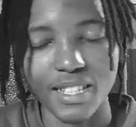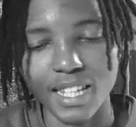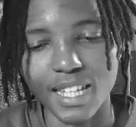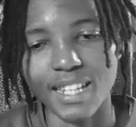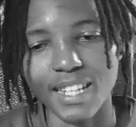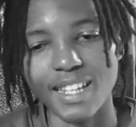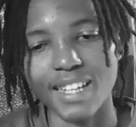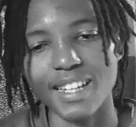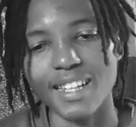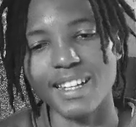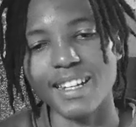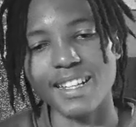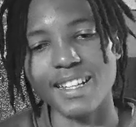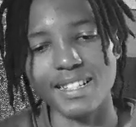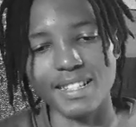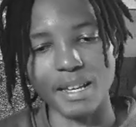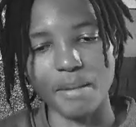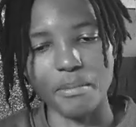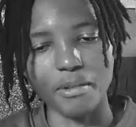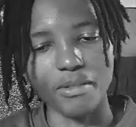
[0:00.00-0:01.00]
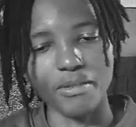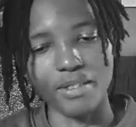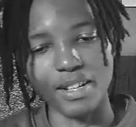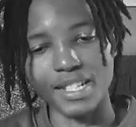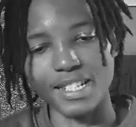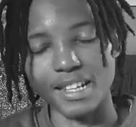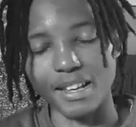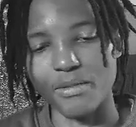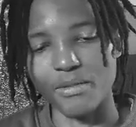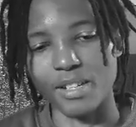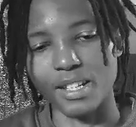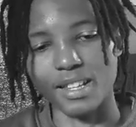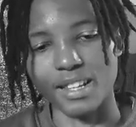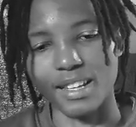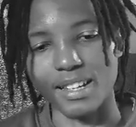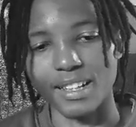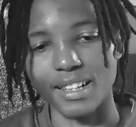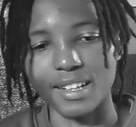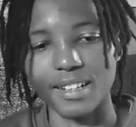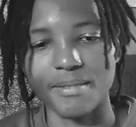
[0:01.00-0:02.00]
it exemplifies
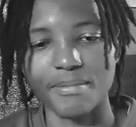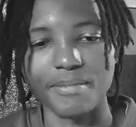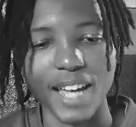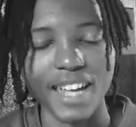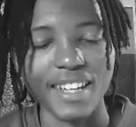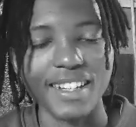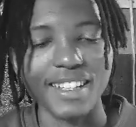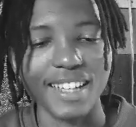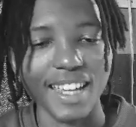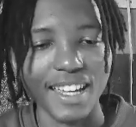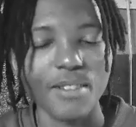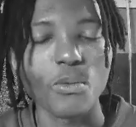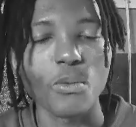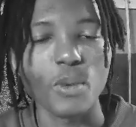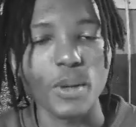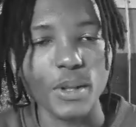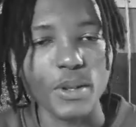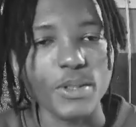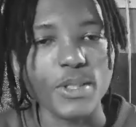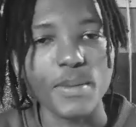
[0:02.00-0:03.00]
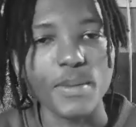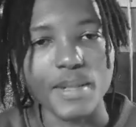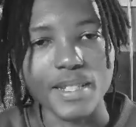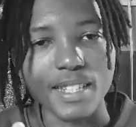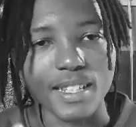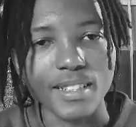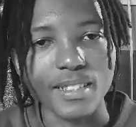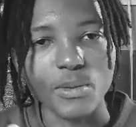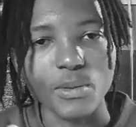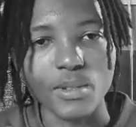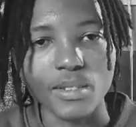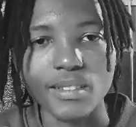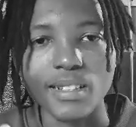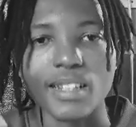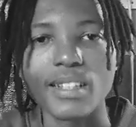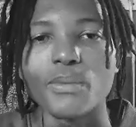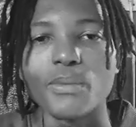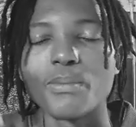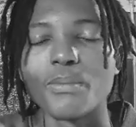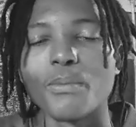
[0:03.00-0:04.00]
everything. And again, we're going to be dealing with like
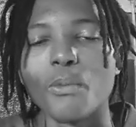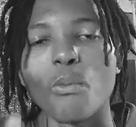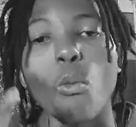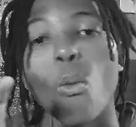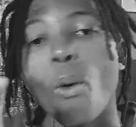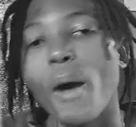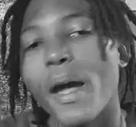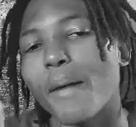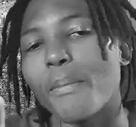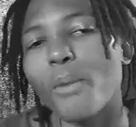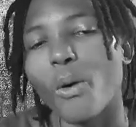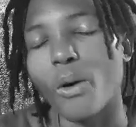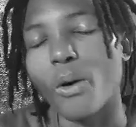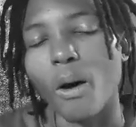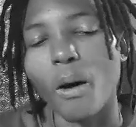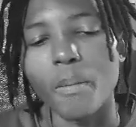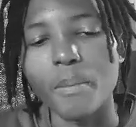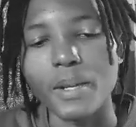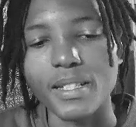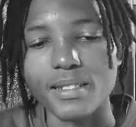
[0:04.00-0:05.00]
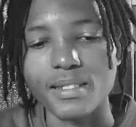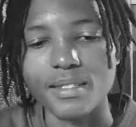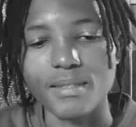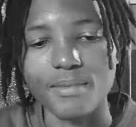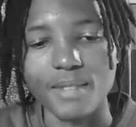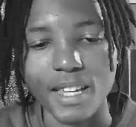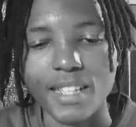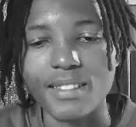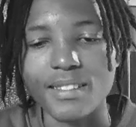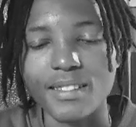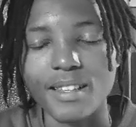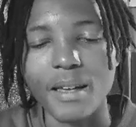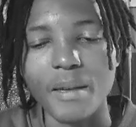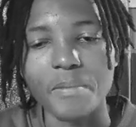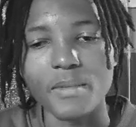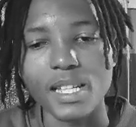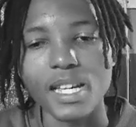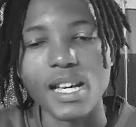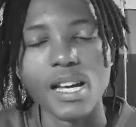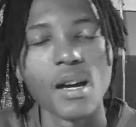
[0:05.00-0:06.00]
way more complex things.
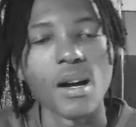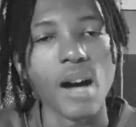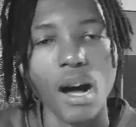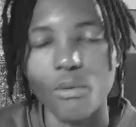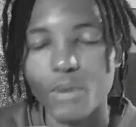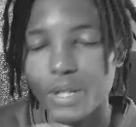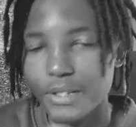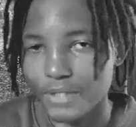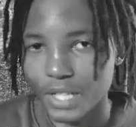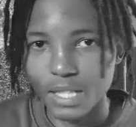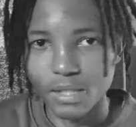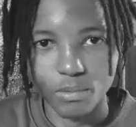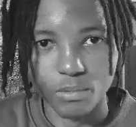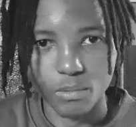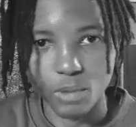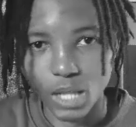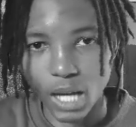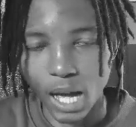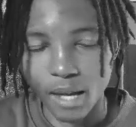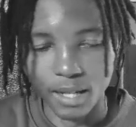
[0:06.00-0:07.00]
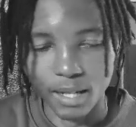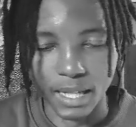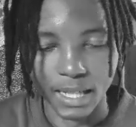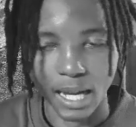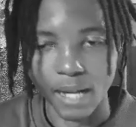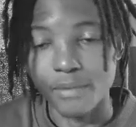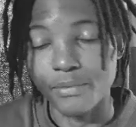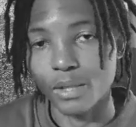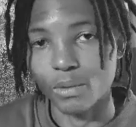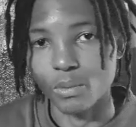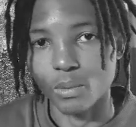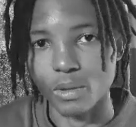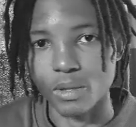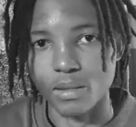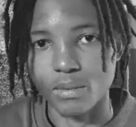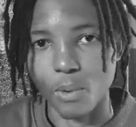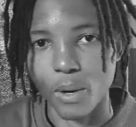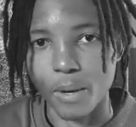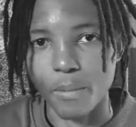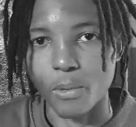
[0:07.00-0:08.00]
We've done, like I've dealt with
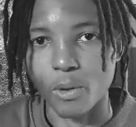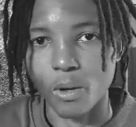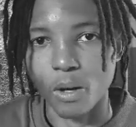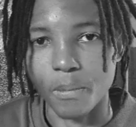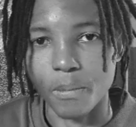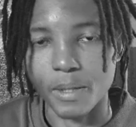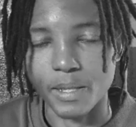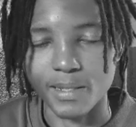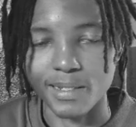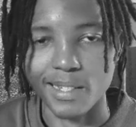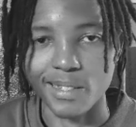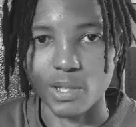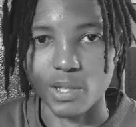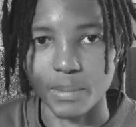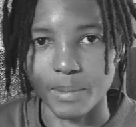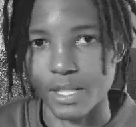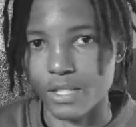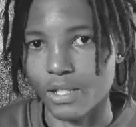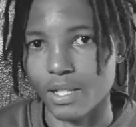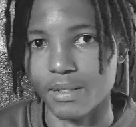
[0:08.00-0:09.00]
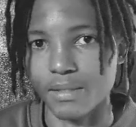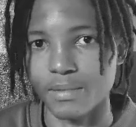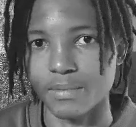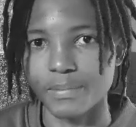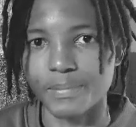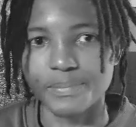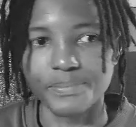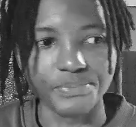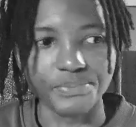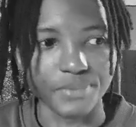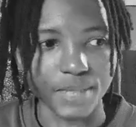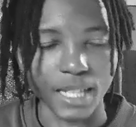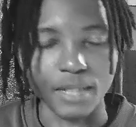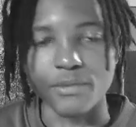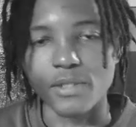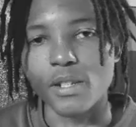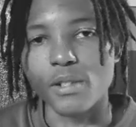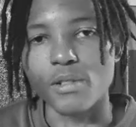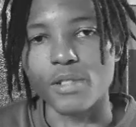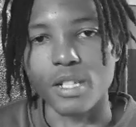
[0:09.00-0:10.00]
way more complex things on my channel, like
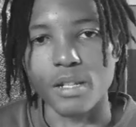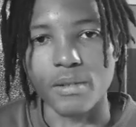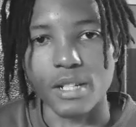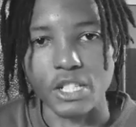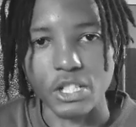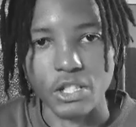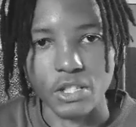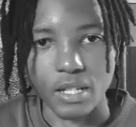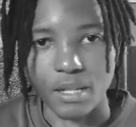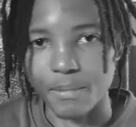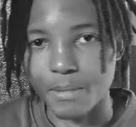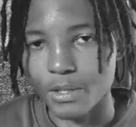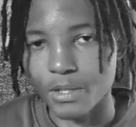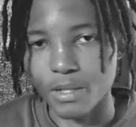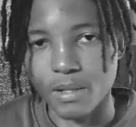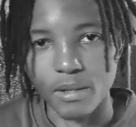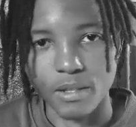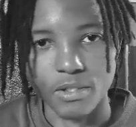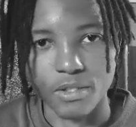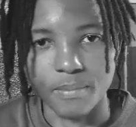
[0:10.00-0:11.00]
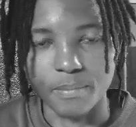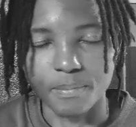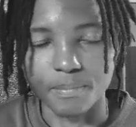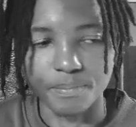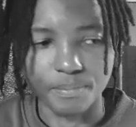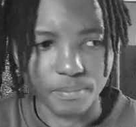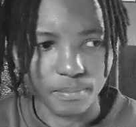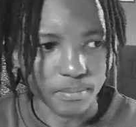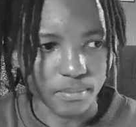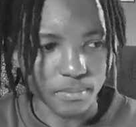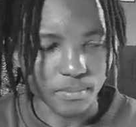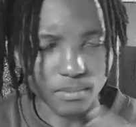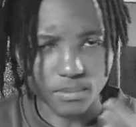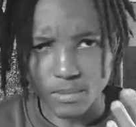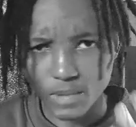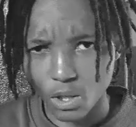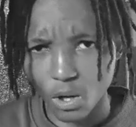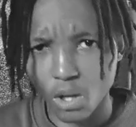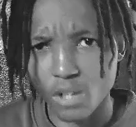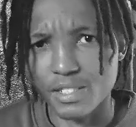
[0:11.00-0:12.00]
video generation, image generation,
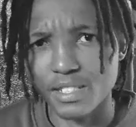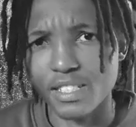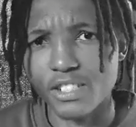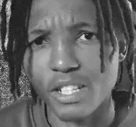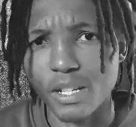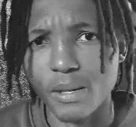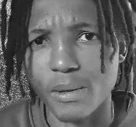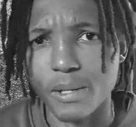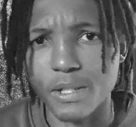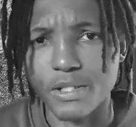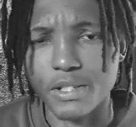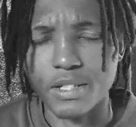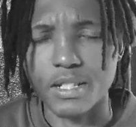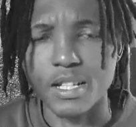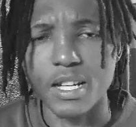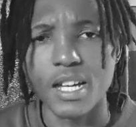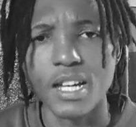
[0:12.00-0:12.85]
content generation,